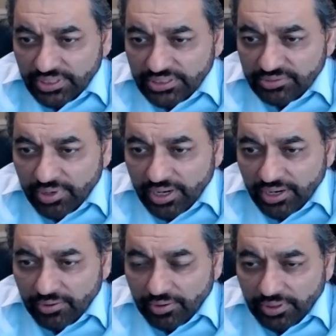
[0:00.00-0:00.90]

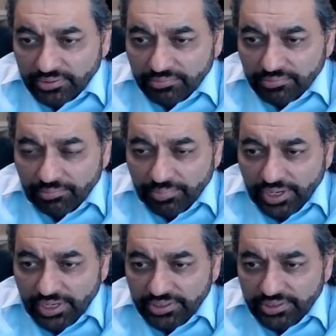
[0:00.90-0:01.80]
expired on
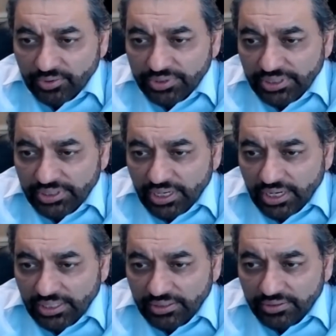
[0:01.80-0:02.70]
May
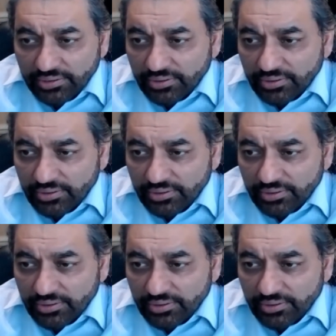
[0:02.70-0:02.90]
29th,